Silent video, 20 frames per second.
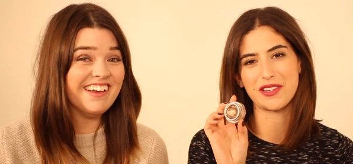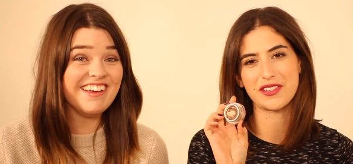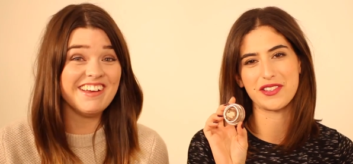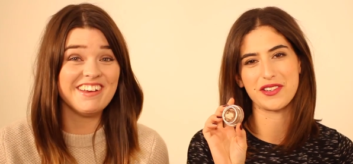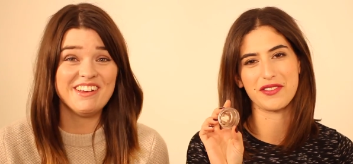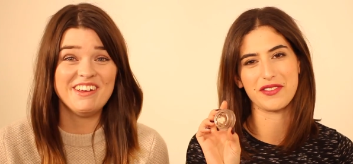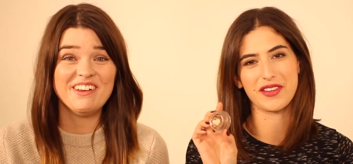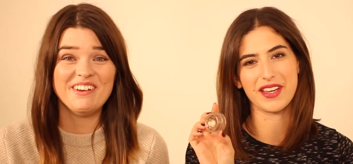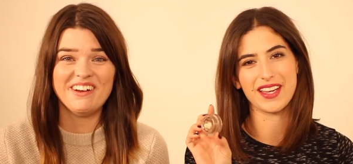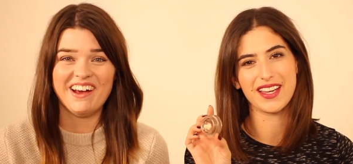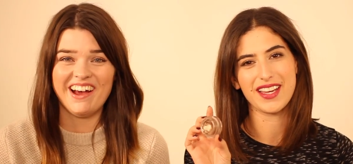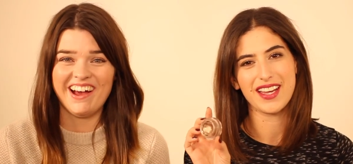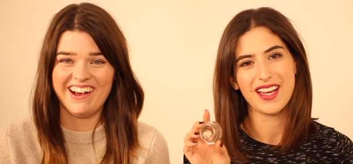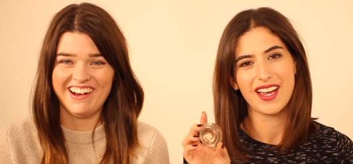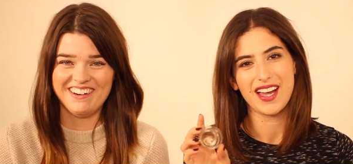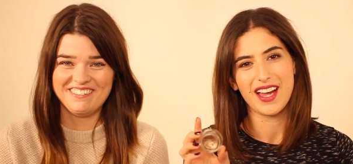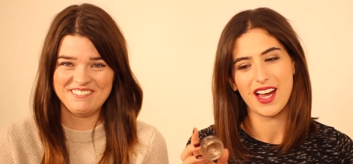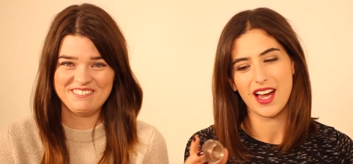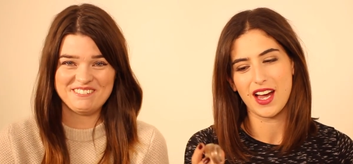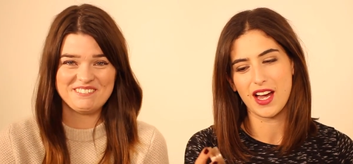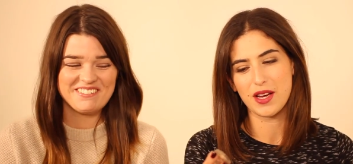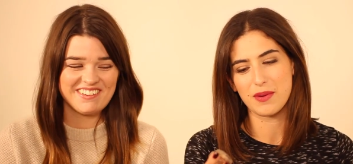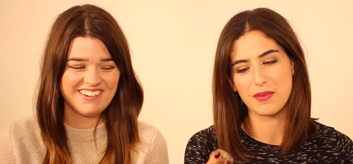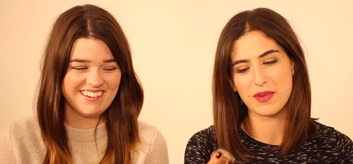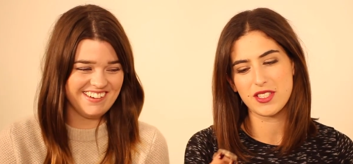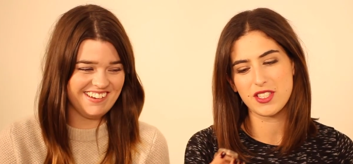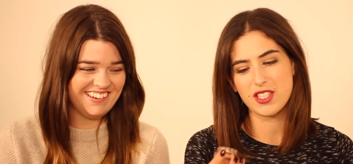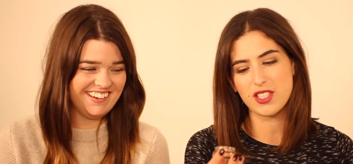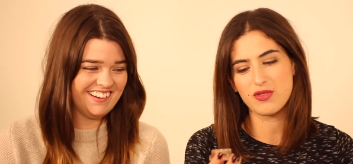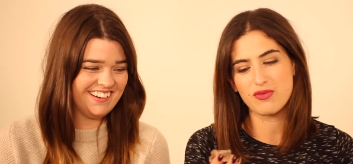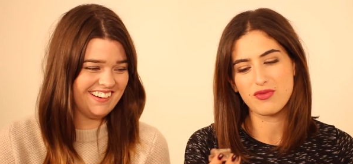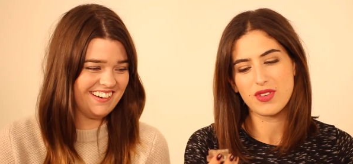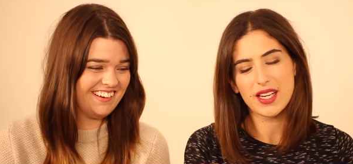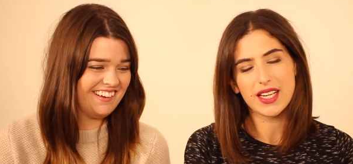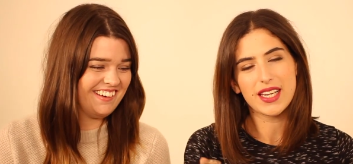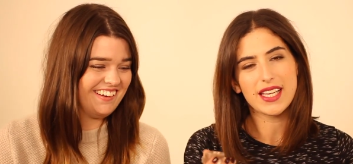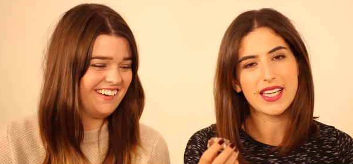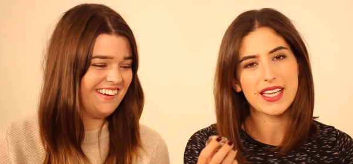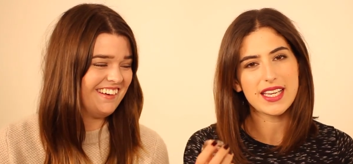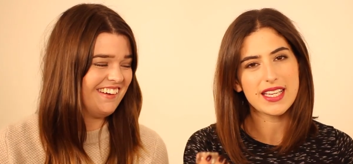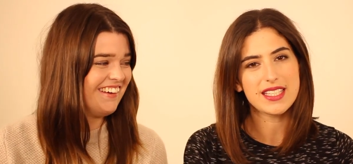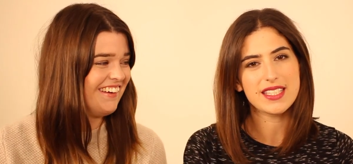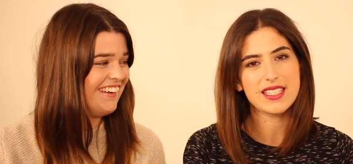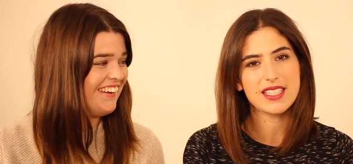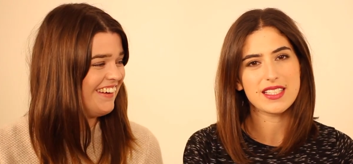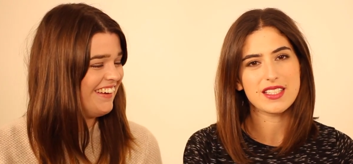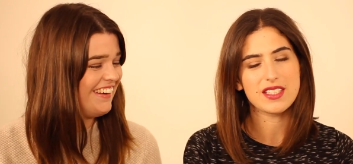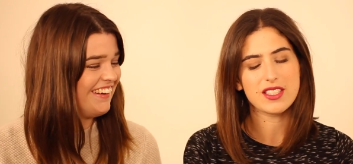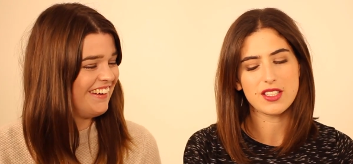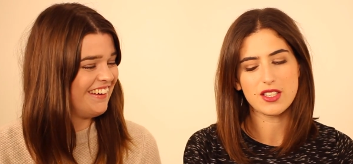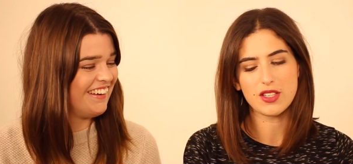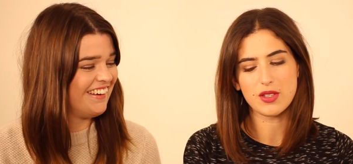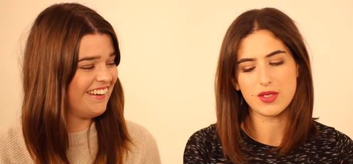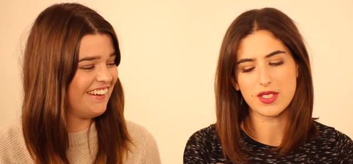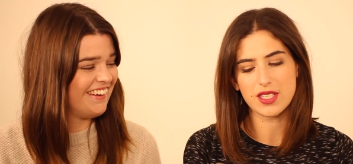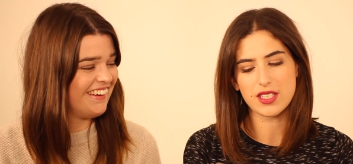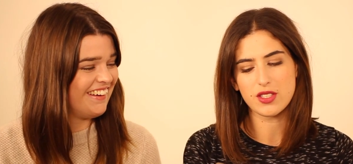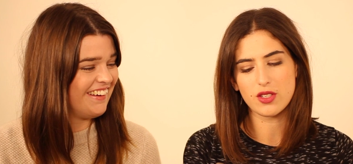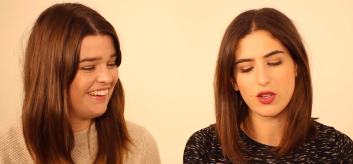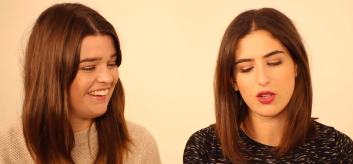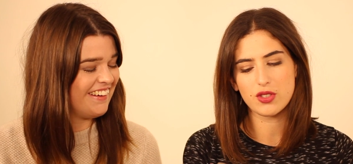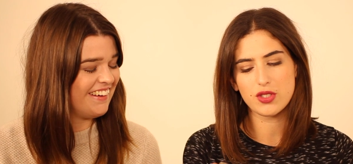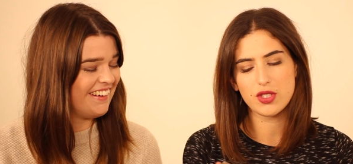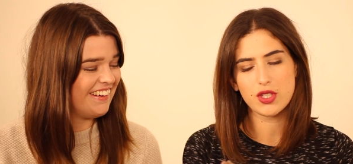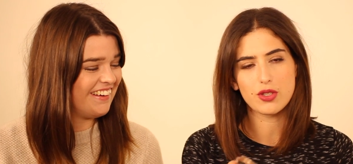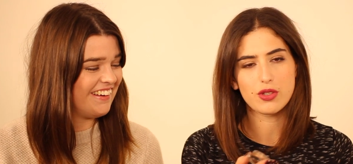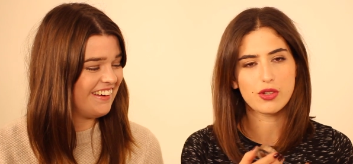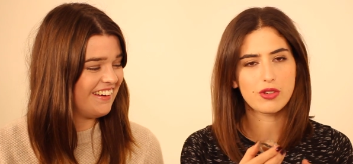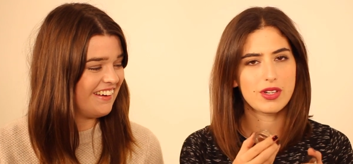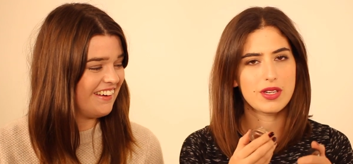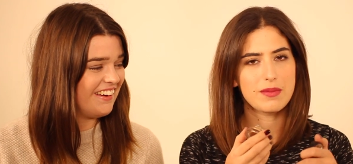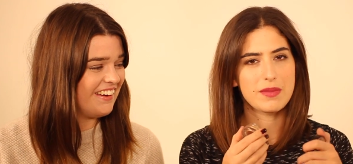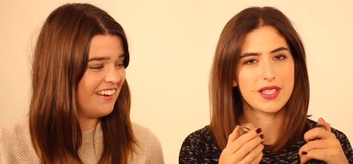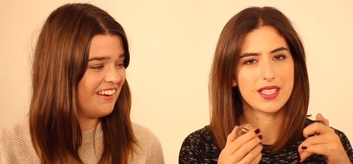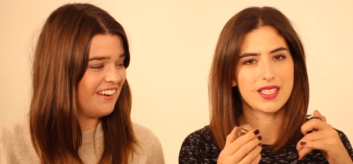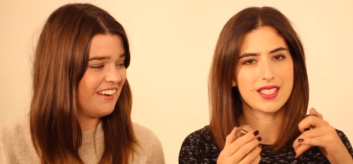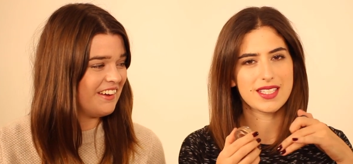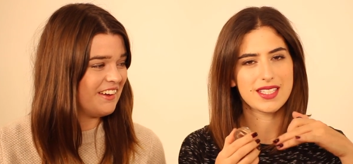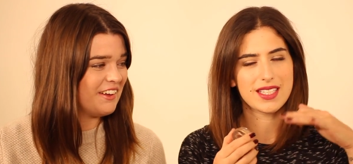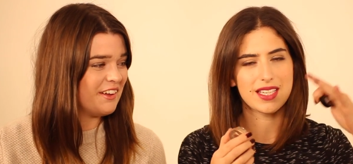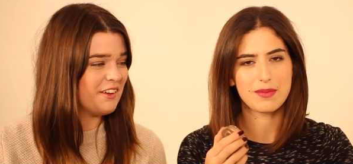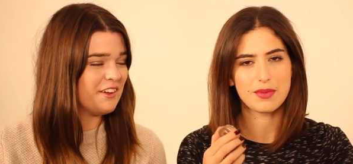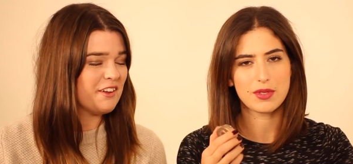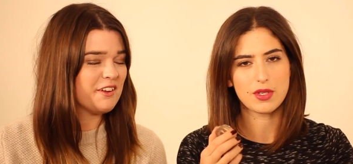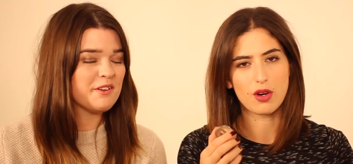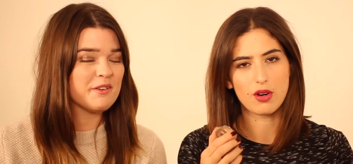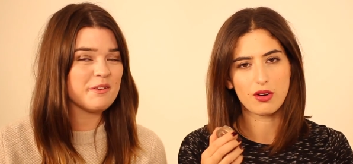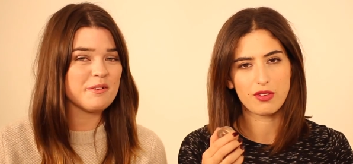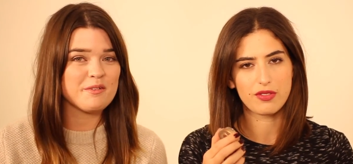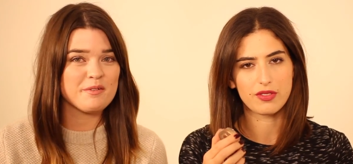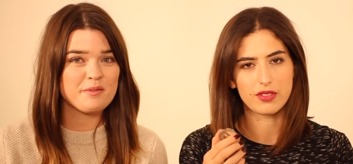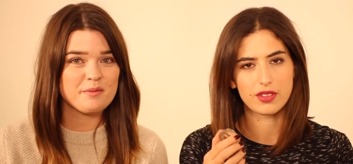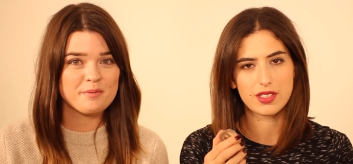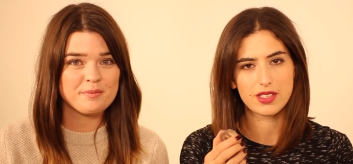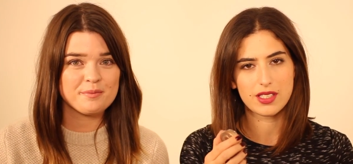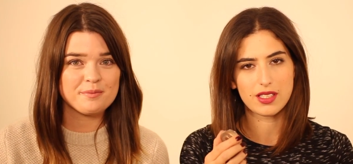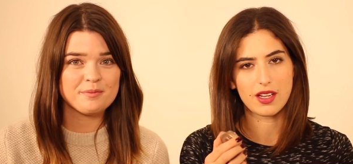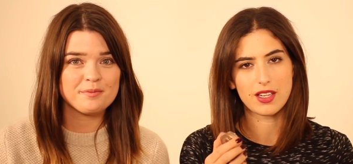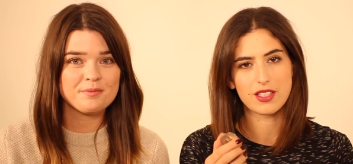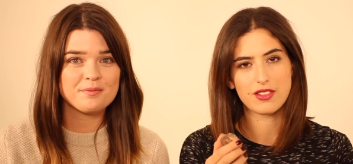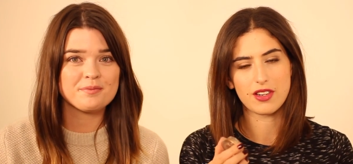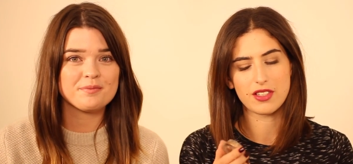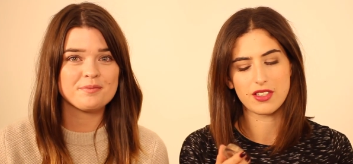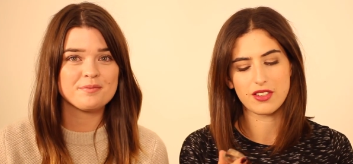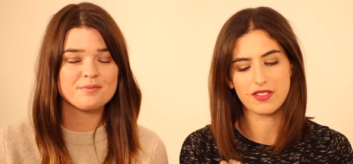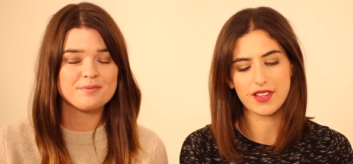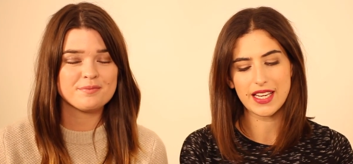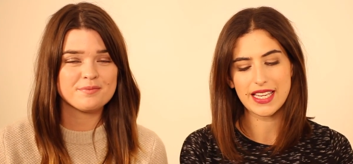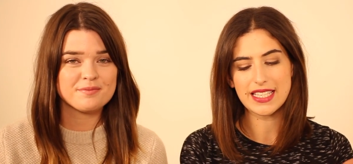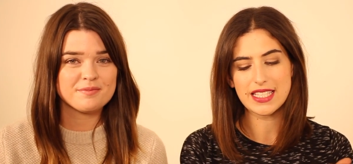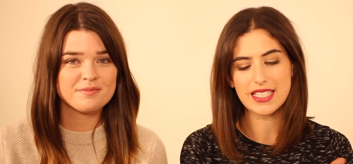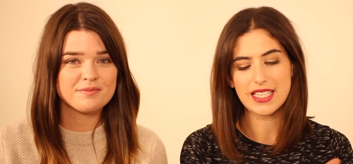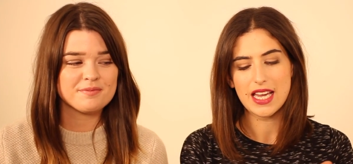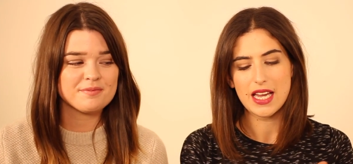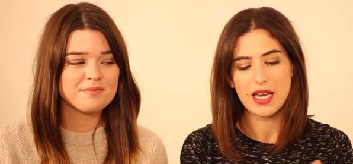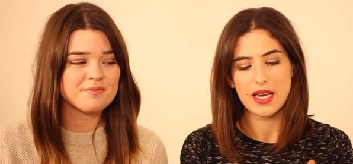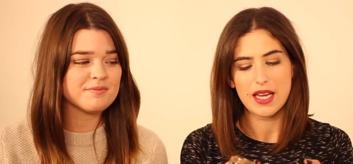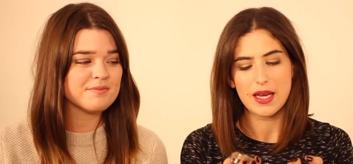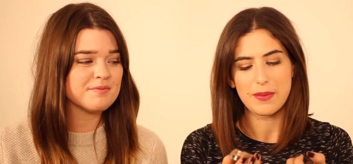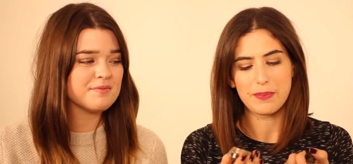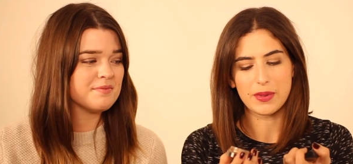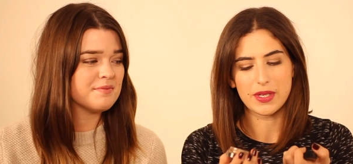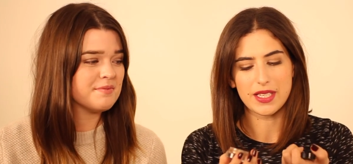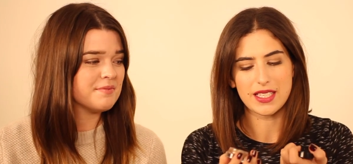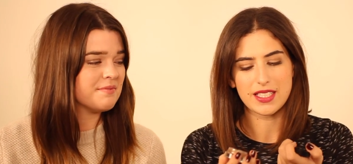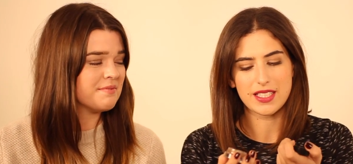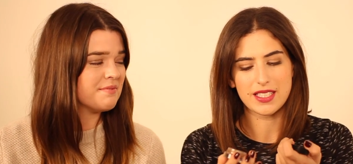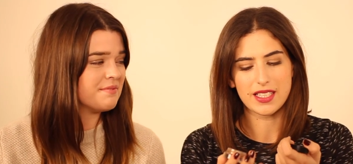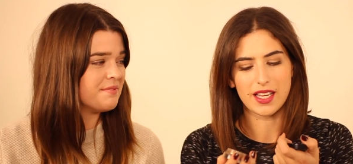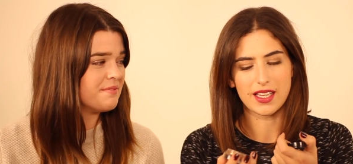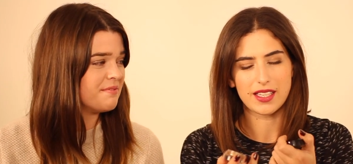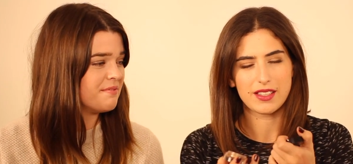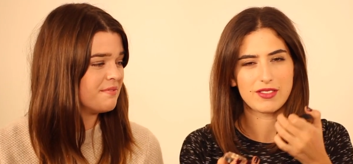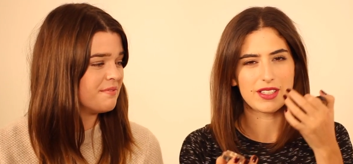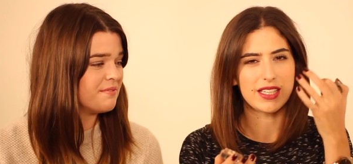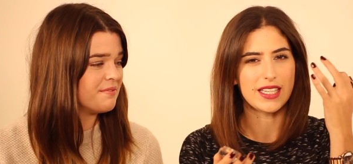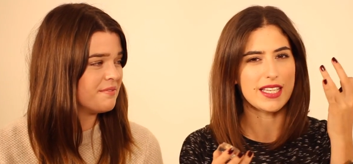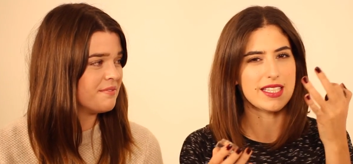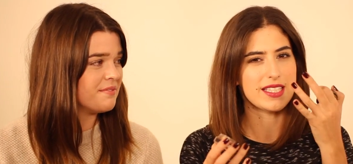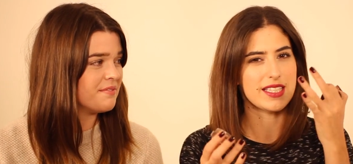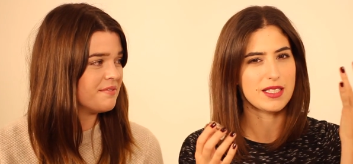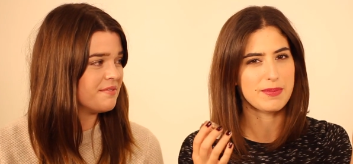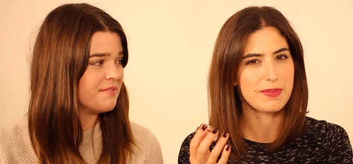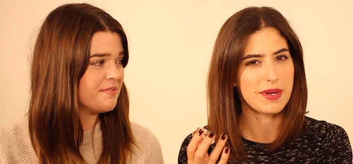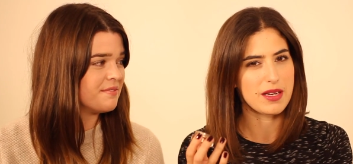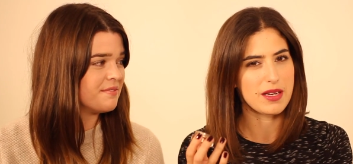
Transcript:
Speaker 1: much yeah. Um, it's just really easy to use. It's not too creamy that it slips off and slides around your face, but it's like really easy to